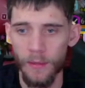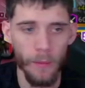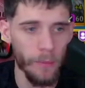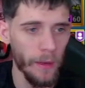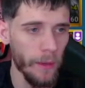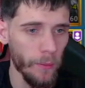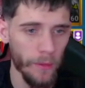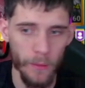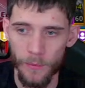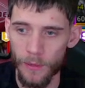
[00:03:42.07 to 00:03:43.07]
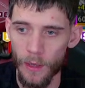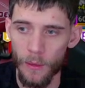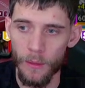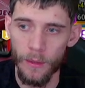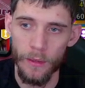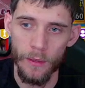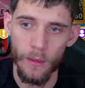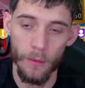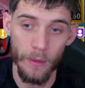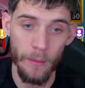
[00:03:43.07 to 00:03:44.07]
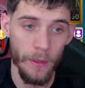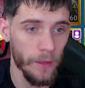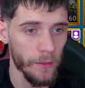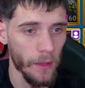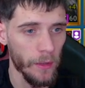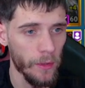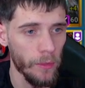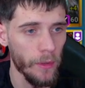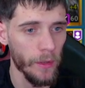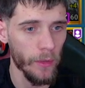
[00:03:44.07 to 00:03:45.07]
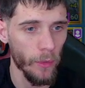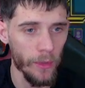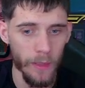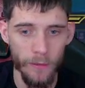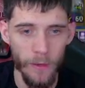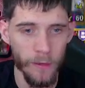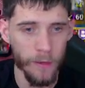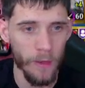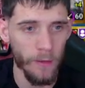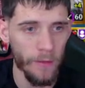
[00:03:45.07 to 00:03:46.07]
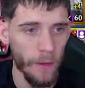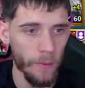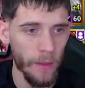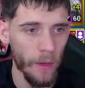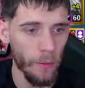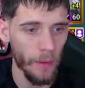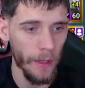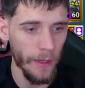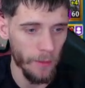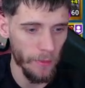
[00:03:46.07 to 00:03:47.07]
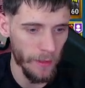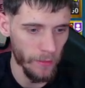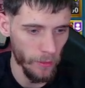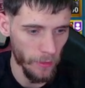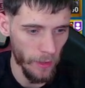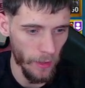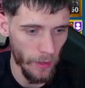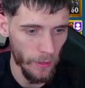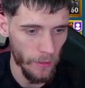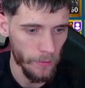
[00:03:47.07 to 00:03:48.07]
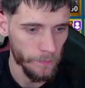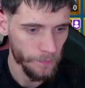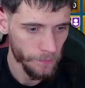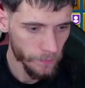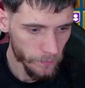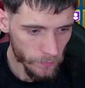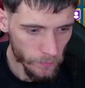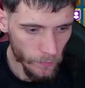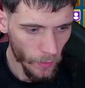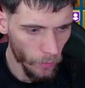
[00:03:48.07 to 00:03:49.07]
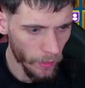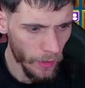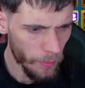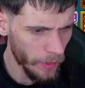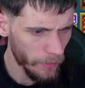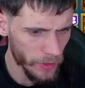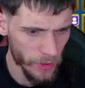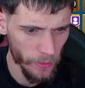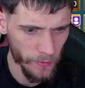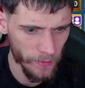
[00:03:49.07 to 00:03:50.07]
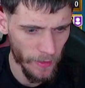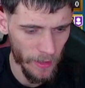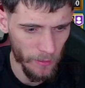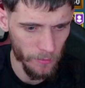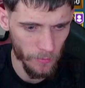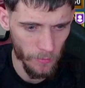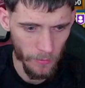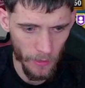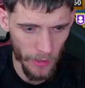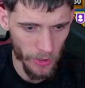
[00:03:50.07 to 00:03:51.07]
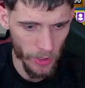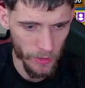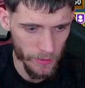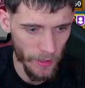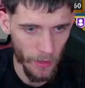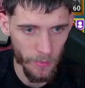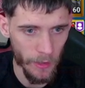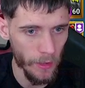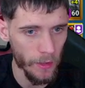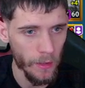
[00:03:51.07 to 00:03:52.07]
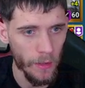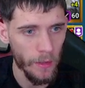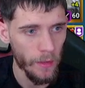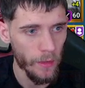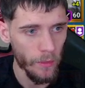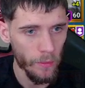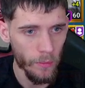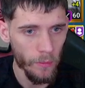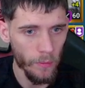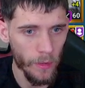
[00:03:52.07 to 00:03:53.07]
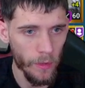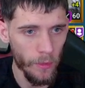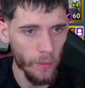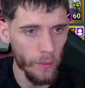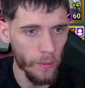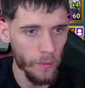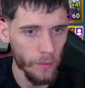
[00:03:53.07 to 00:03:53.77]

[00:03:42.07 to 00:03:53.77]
on playing with him. So Harima here's going to do the ignore defense stuff that we don't like, but that's okay. We're going to pretty much do the same-ish setup here. We're going to do